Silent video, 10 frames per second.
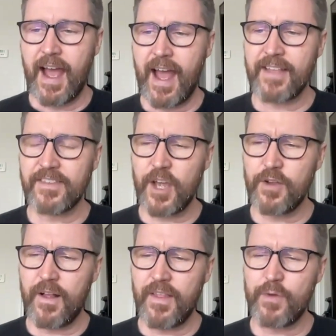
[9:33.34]
And
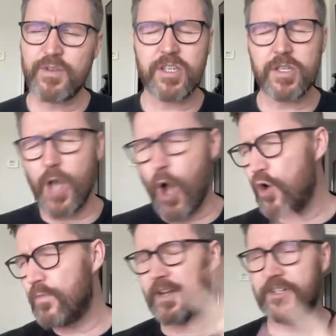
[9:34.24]
so there was
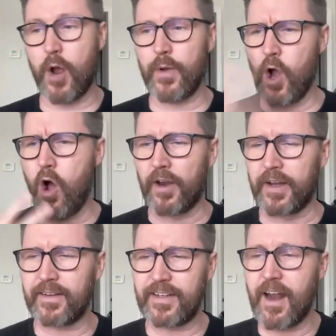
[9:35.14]
so much going on.
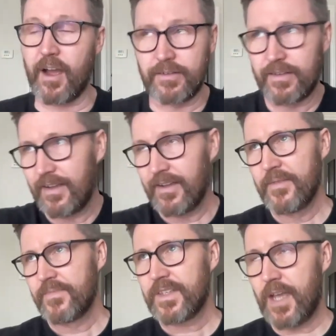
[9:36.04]
And, you know,
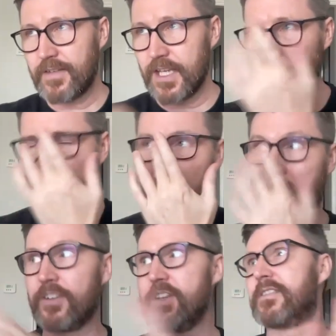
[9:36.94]
sometimes we were
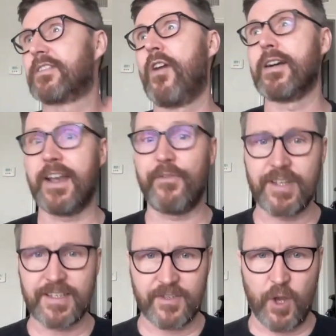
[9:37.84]
like, Jesus Christ, everyone
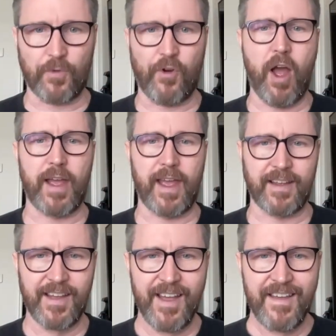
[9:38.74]
needs to stop crying.
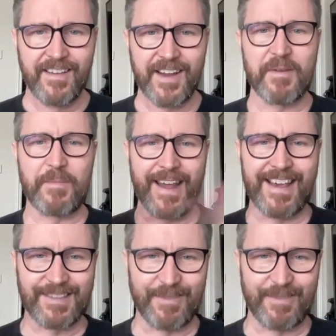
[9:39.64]
Can we please?